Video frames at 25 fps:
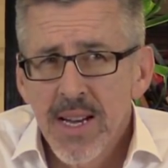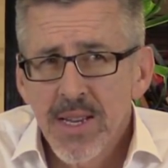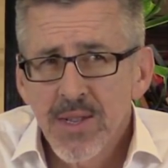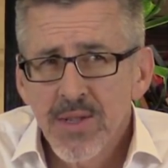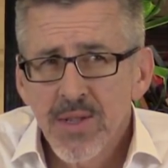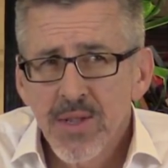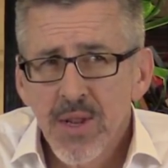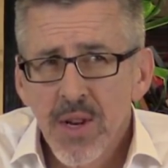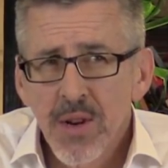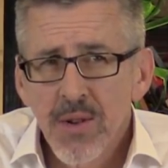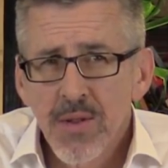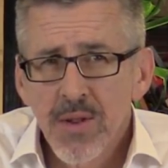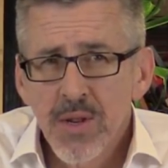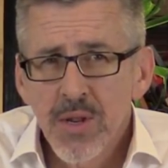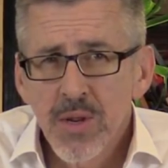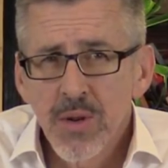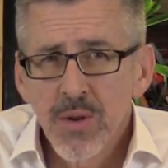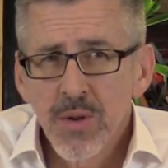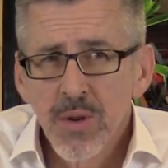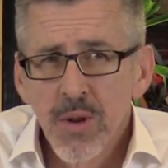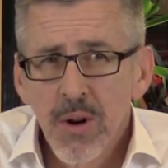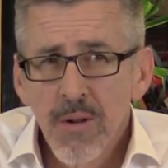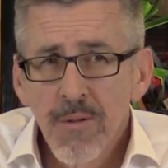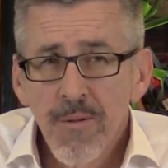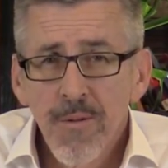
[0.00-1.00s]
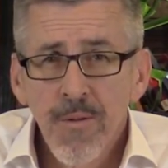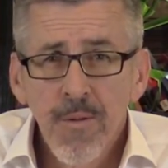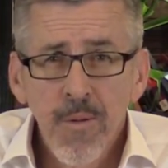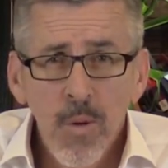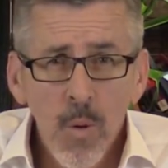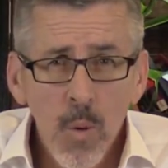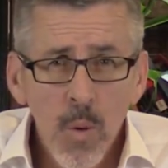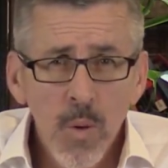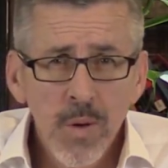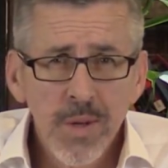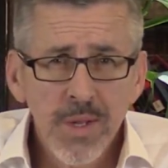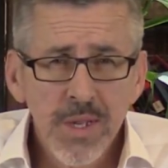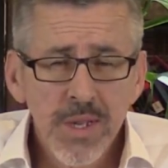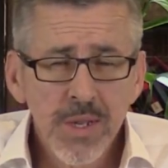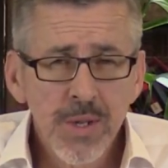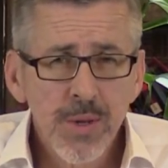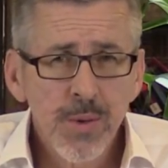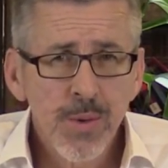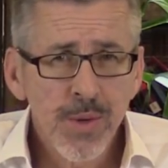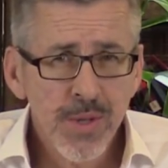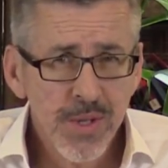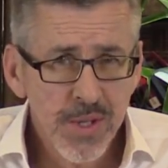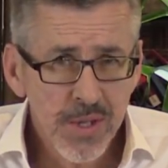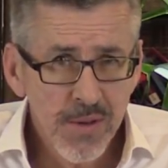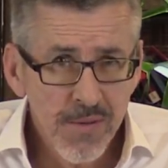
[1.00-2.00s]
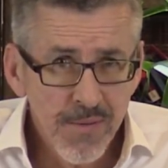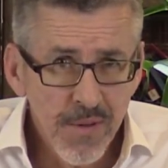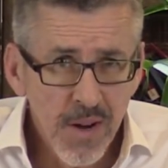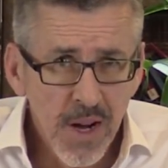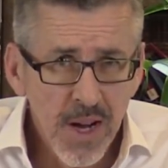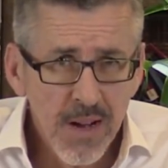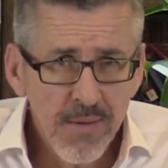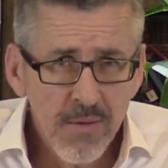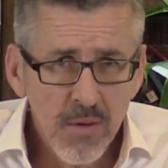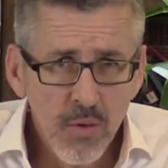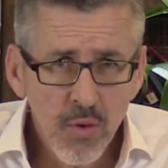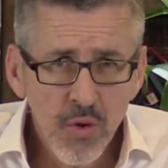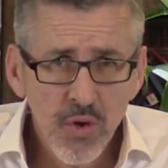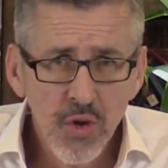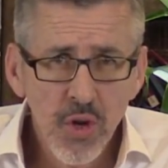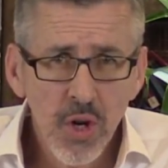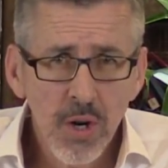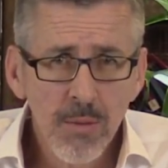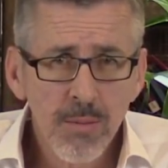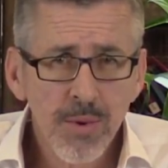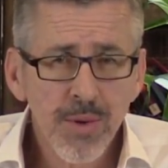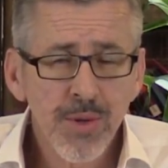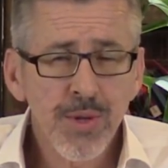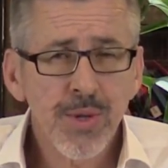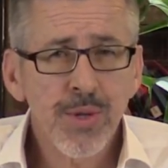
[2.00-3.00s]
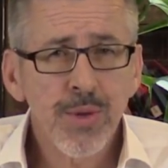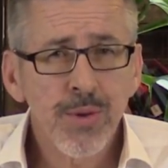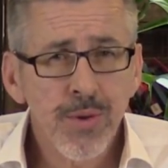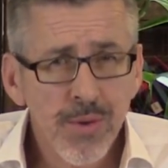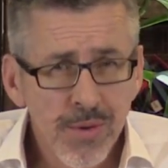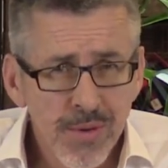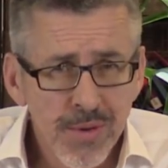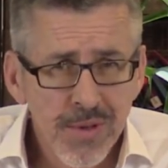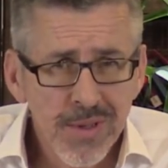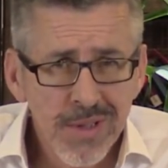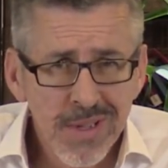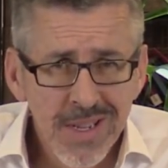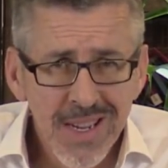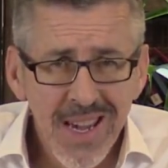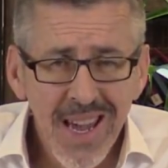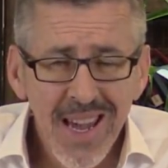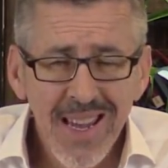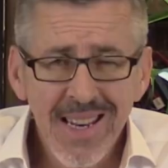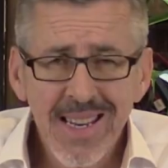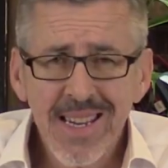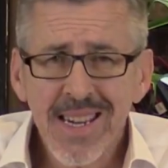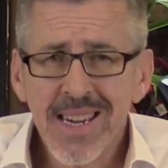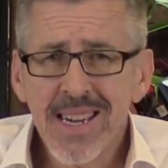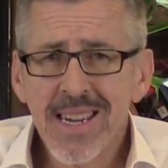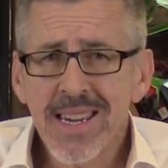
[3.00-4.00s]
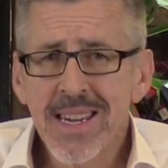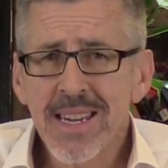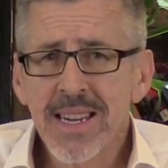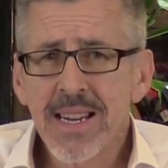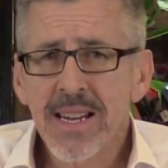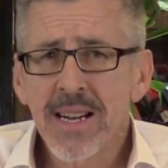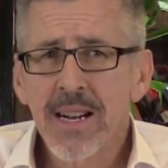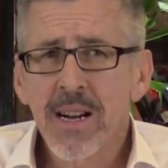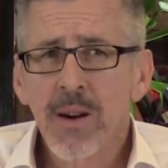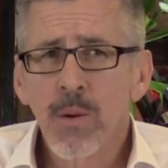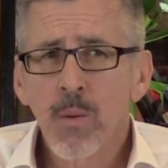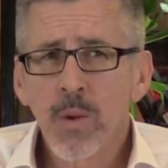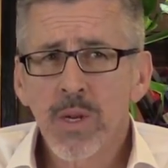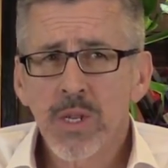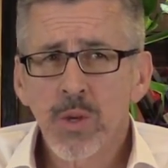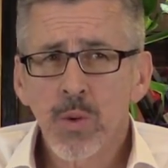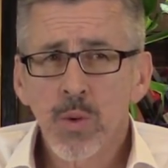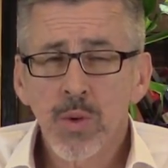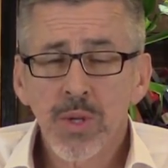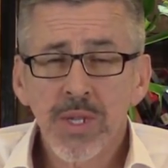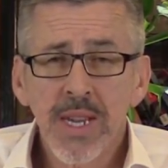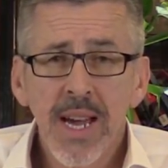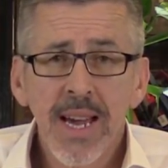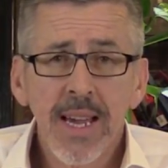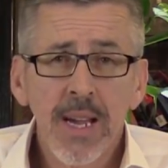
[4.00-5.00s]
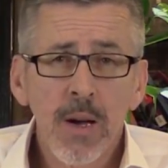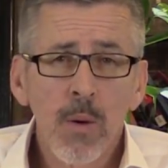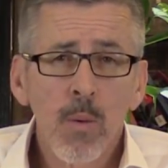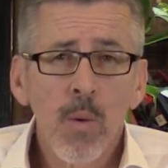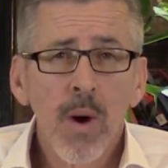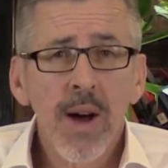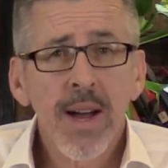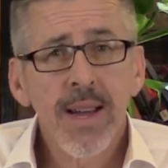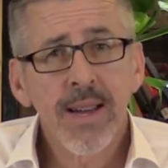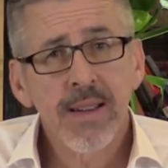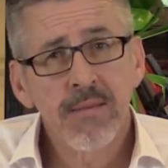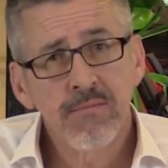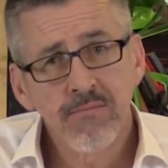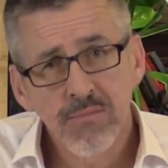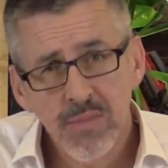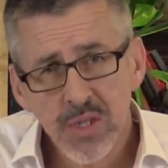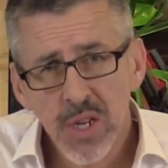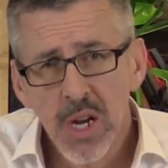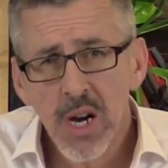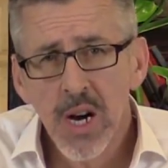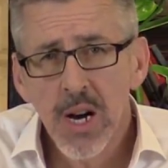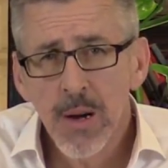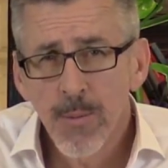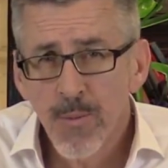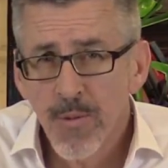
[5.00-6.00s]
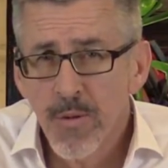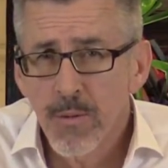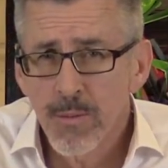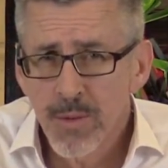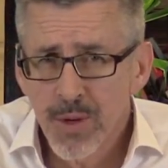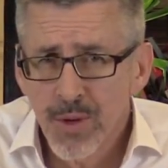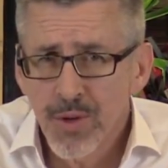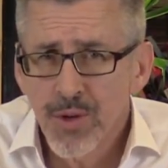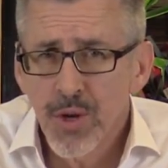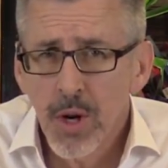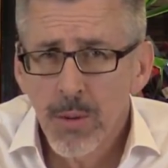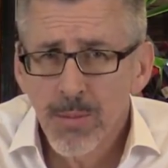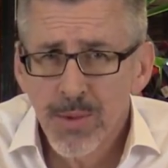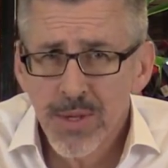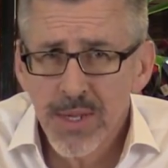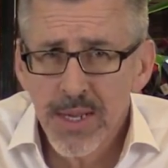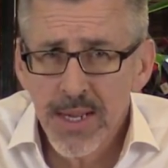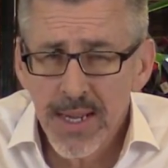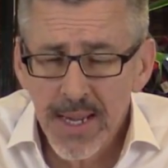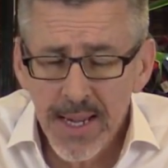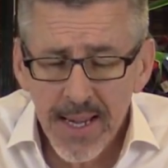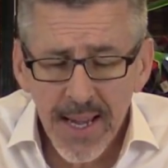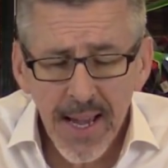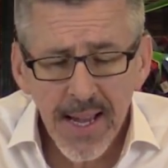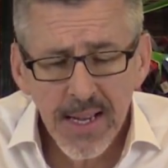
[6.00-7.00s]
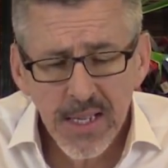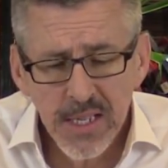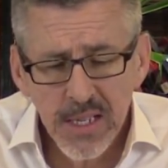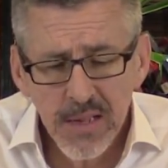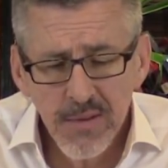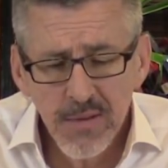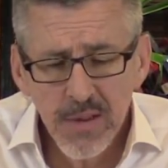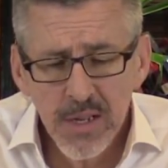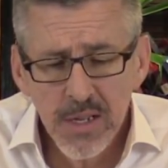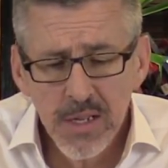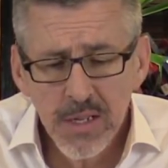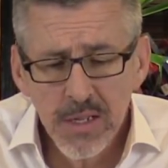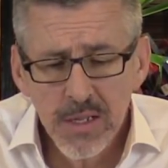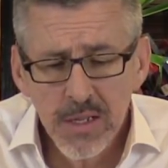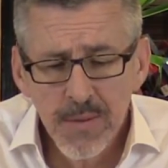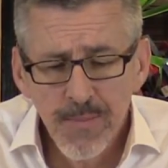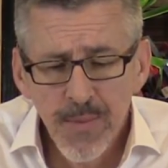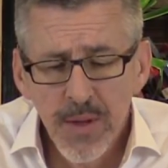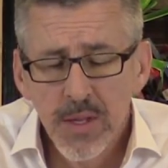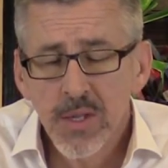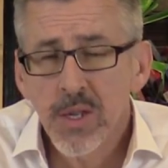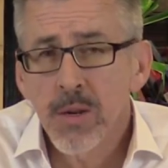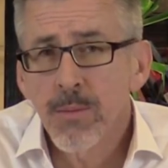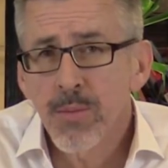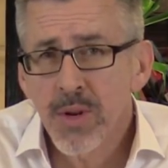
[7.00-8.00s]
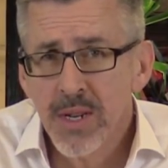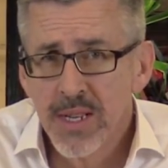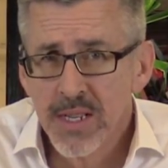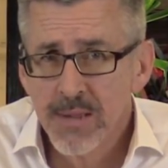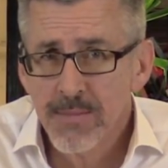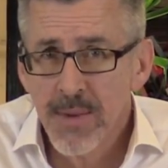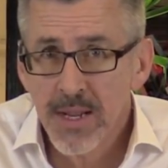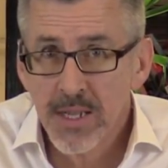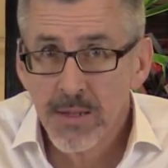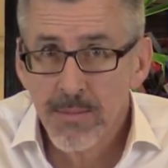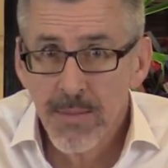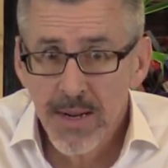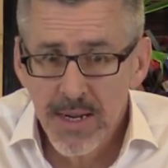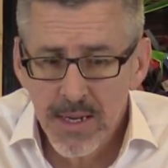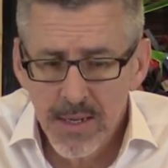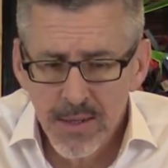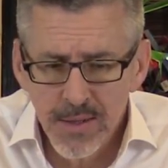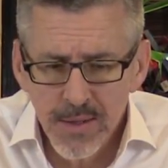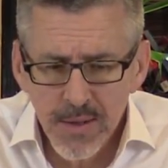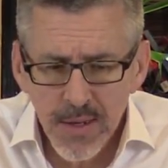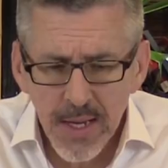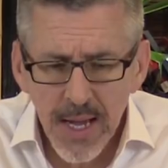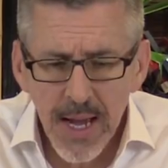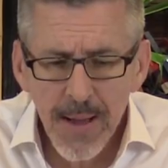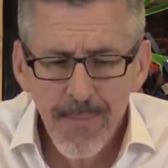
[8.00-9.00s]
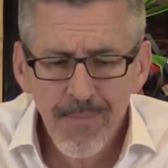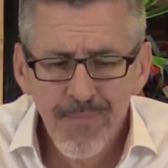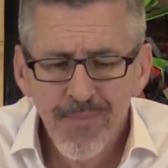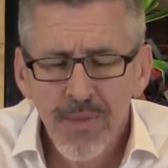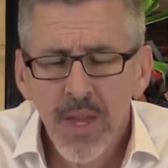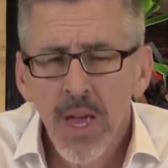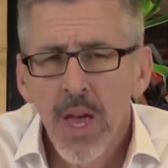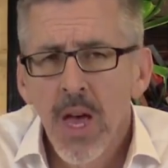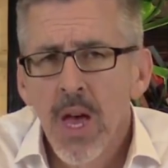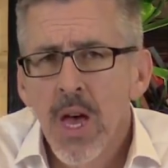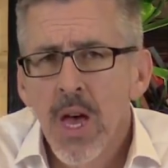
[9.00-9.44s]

so that you're not forced into a survival job as soon as you get here, which will take away time from your job seeking activities. So bring as much money as you can.